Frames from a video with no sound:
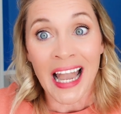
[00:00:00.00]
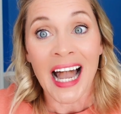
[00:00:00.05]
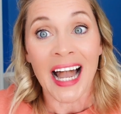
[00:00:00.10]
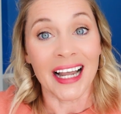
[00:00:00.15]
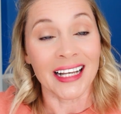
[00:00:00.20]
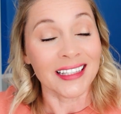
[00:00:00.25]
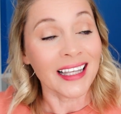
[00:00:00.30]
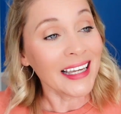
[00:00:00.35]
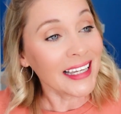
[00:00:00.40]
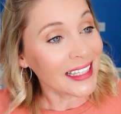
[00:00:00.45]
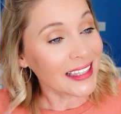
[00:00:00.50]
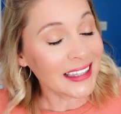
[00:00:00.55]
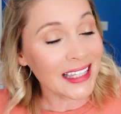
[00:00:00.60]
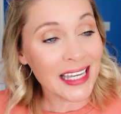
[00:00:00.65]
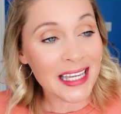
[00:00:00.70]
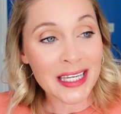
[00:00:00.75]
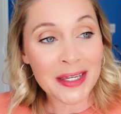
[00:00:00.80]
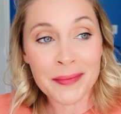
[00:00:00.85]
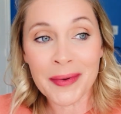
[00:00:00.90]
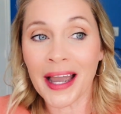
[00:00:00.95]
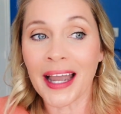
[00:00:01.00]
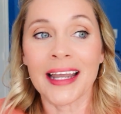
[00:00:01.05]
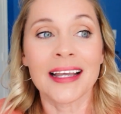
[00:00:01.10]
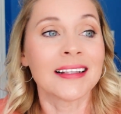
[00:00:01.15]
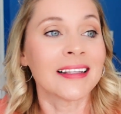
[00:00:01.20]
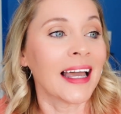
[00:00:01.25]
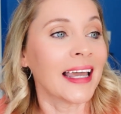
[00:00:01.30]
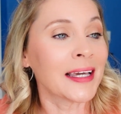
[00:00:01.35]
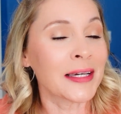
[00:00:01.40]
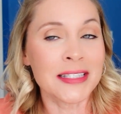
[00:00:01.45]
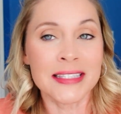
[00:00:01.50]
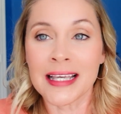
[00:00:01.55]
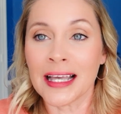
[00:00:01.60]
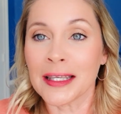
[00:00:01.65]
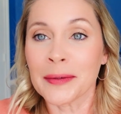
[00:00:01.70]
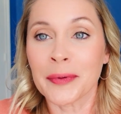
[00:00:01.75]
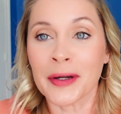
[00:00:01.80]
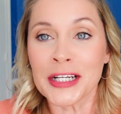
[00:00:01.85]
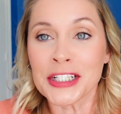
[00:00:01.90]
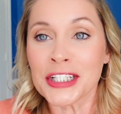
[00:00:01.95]
I like a theme, I like a
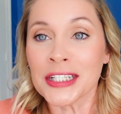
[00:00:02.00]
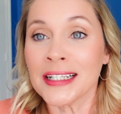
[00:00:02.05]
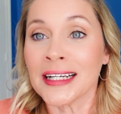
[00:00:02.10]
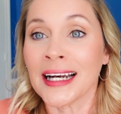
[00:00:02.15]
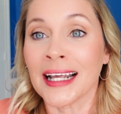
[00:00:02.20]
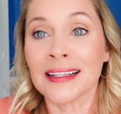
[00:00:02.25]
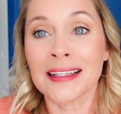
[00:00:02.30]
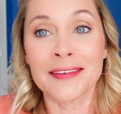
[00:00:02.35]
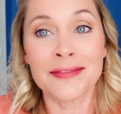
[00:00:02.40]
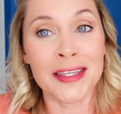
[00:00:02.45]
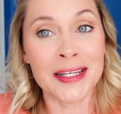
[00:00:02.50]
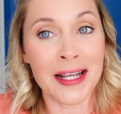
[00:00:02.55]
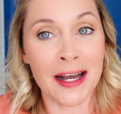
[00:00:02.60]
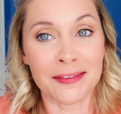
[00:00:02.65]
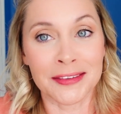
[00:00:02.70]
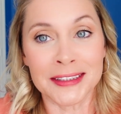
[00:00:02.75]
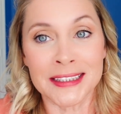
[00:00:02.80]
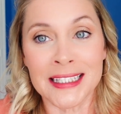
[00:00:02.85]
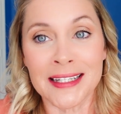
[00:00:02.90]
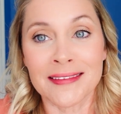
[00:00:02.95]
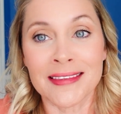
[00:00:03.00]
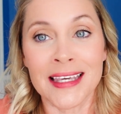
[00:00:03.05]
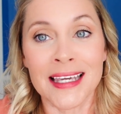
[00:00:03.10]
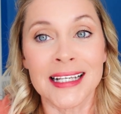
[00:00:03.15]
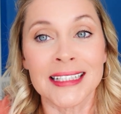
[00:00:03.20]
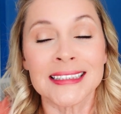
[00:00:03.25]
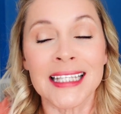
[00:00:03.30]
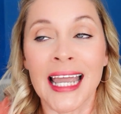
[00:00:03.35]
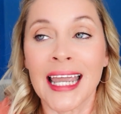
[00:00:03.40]
celebration, and I love the novelty of things.